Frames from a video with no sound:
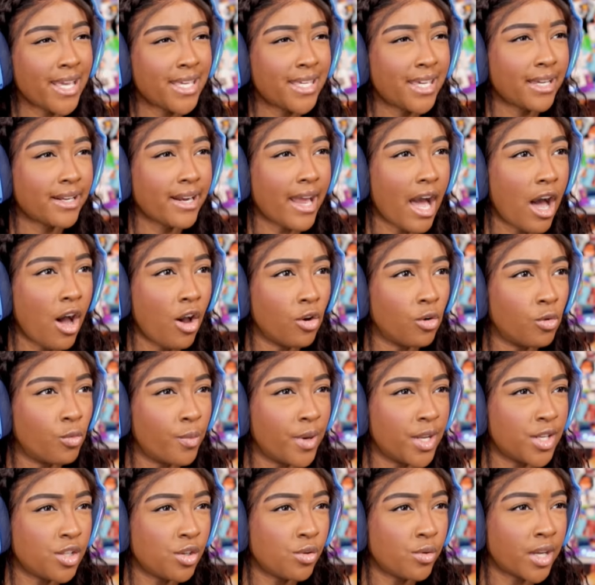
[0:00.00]
get out
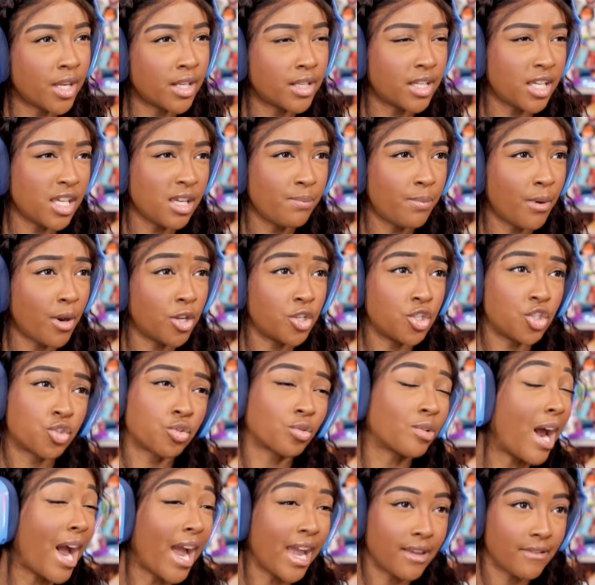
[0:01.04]
when you can keep on
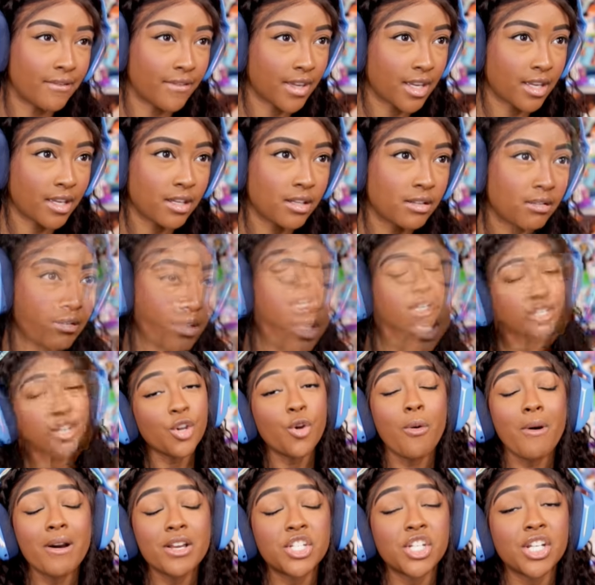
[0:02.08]
driving? Is a
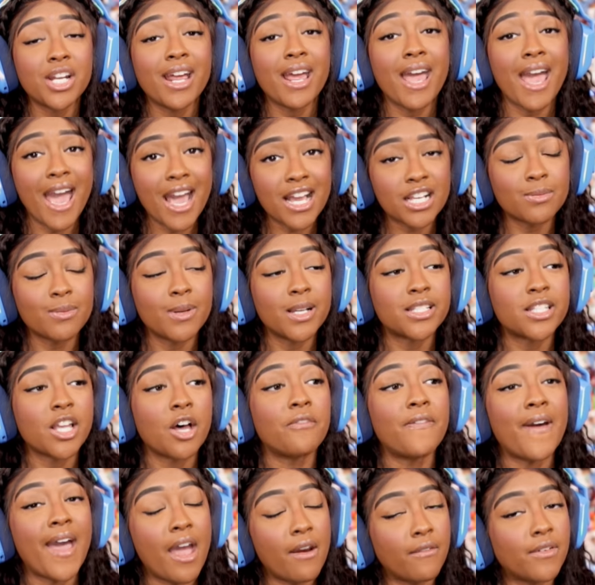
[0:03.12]
question I ask myself
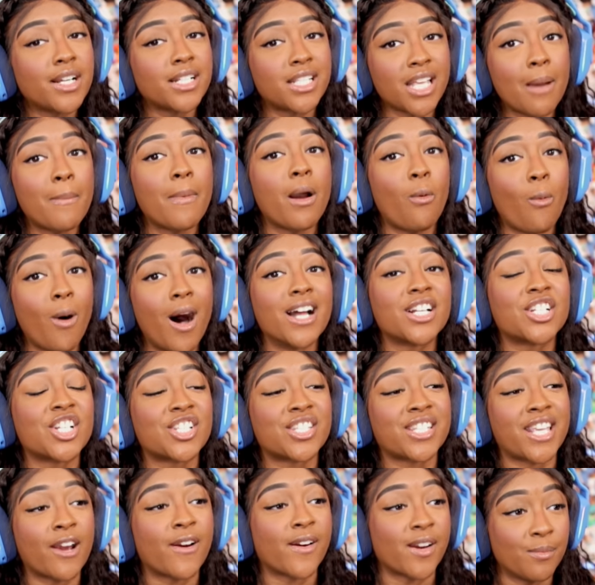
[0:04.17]
every time I watch a
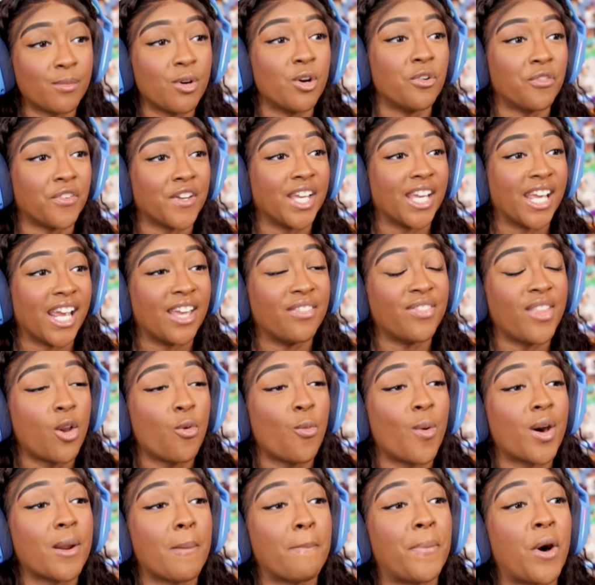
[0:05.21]
scary movie and they
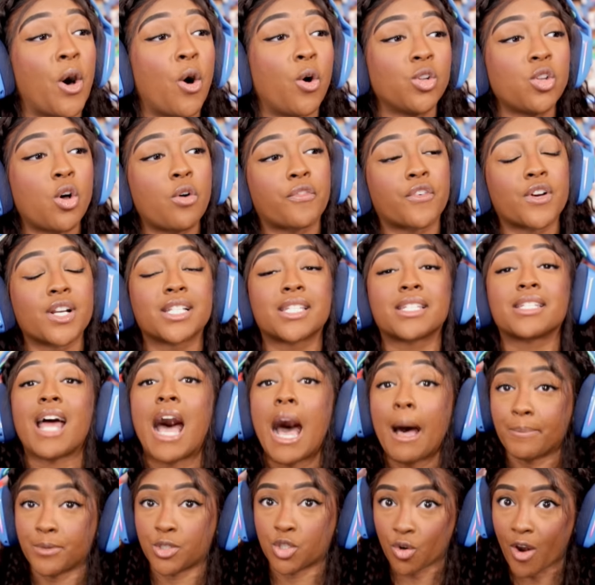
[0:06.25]
want to pull over and
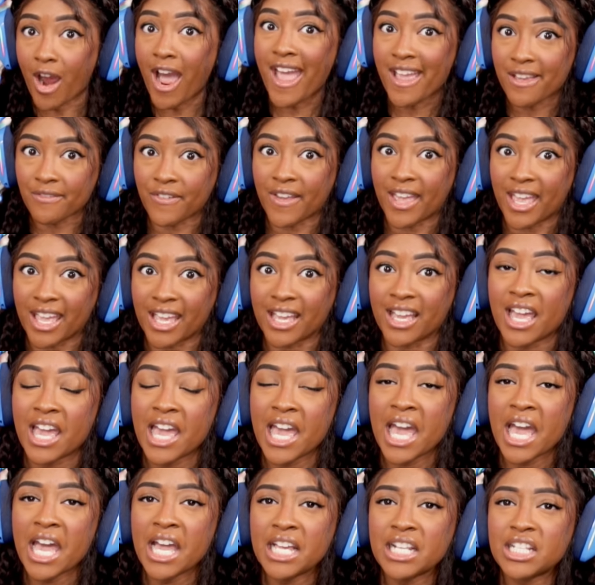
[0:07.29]
stop driving.
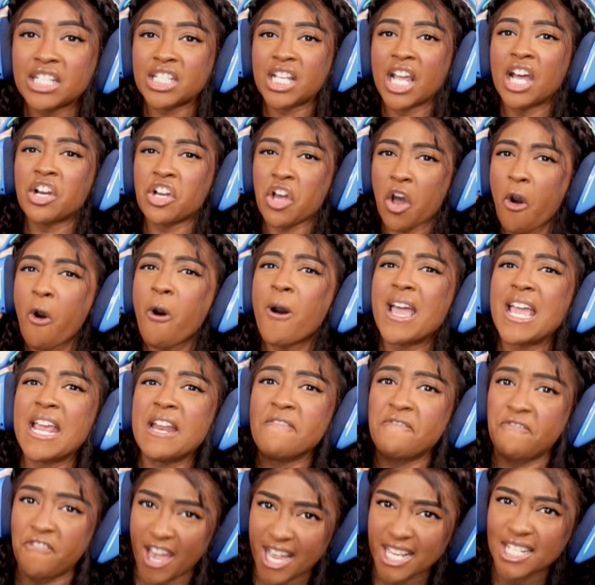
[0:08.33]
To go
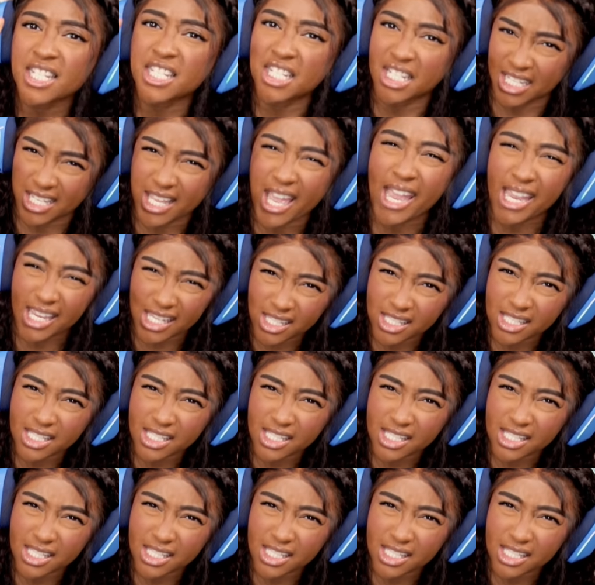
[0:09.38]
investigate.